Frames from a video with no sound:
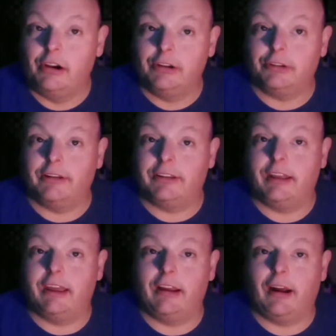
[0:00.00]
So I
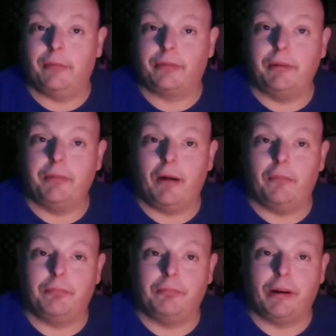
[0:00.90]
did a 3
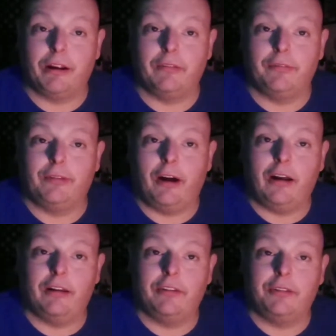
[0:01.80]
pound brick of
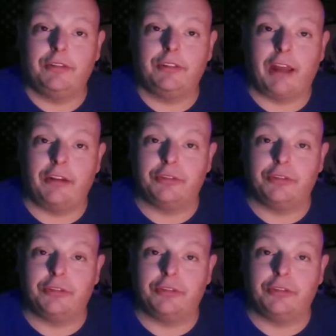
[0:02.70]
dino